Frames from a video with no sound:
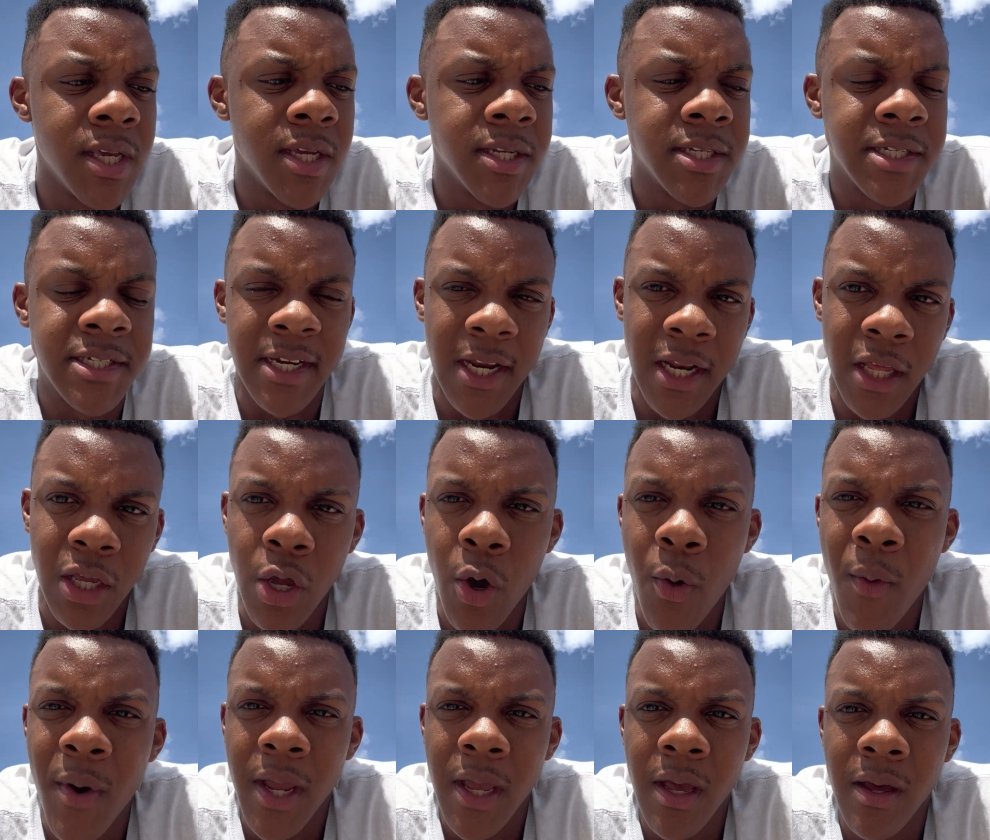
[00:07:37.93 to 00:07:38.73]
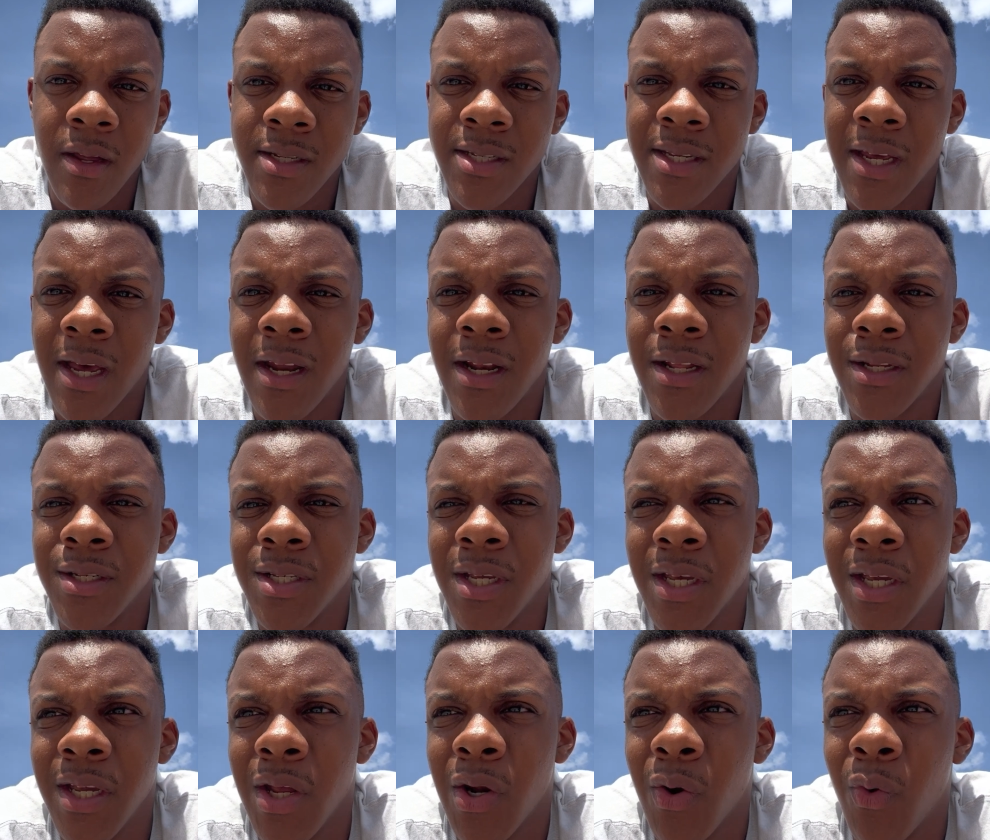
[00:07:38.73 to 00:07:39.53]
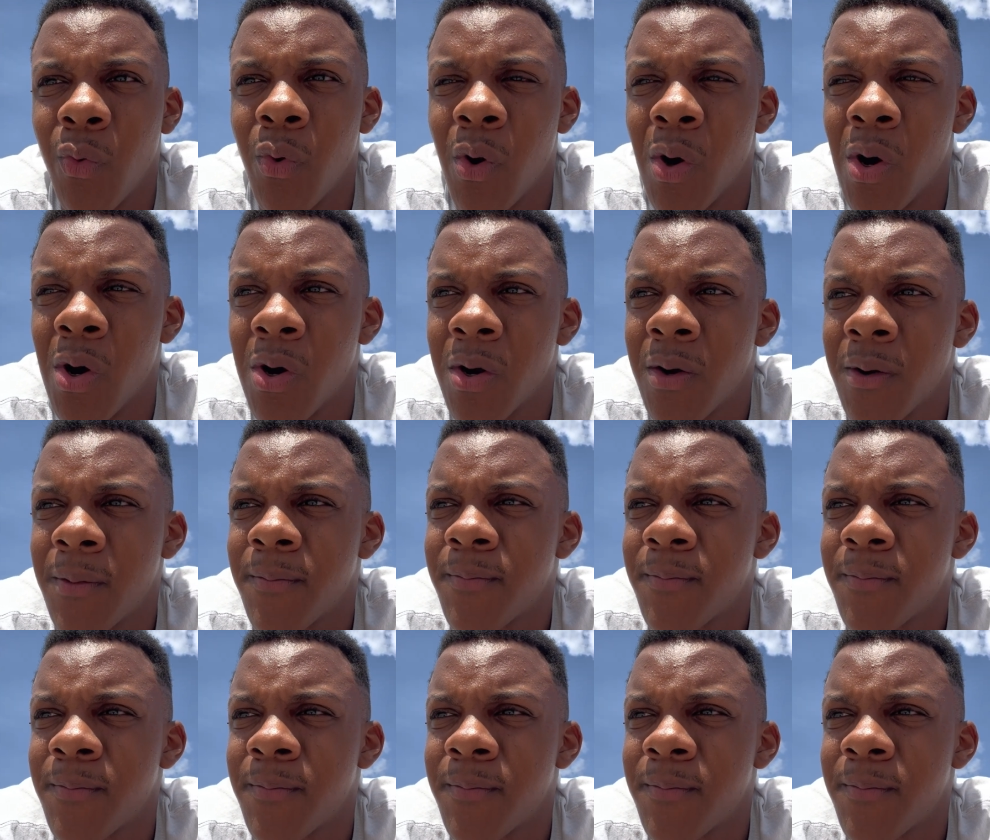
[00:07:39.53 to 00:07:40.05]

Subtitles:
instead of going outside and taking a walk,